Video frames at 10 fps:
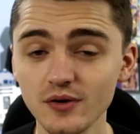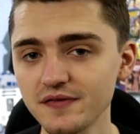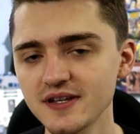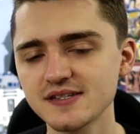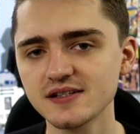So
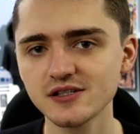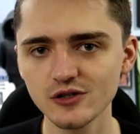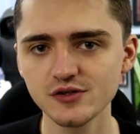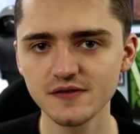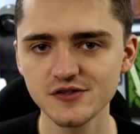if this
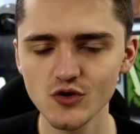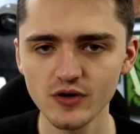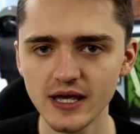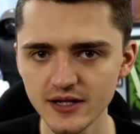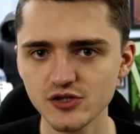exclusive
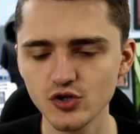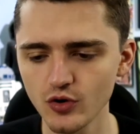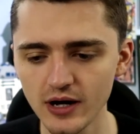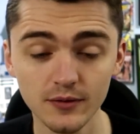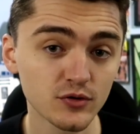story is
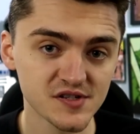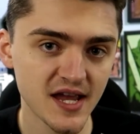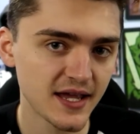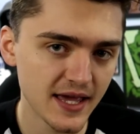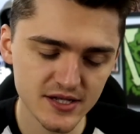true, and I'm not
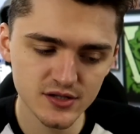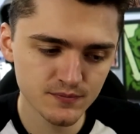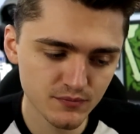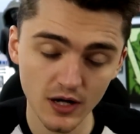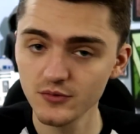saying it
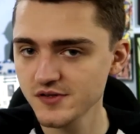isn't, but I'm